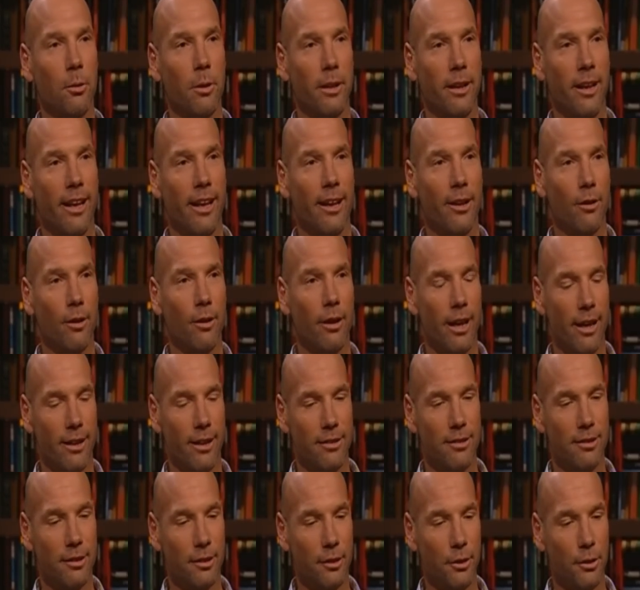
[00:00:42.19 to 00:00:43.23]
went out, I had
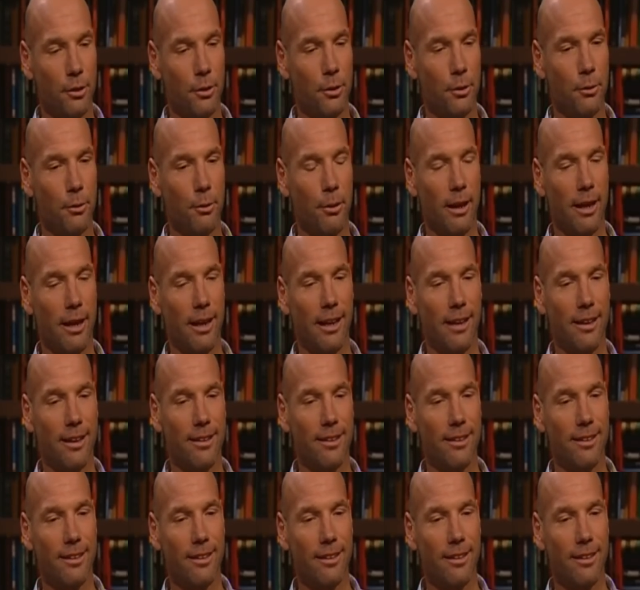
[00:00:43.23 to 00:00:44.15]
to,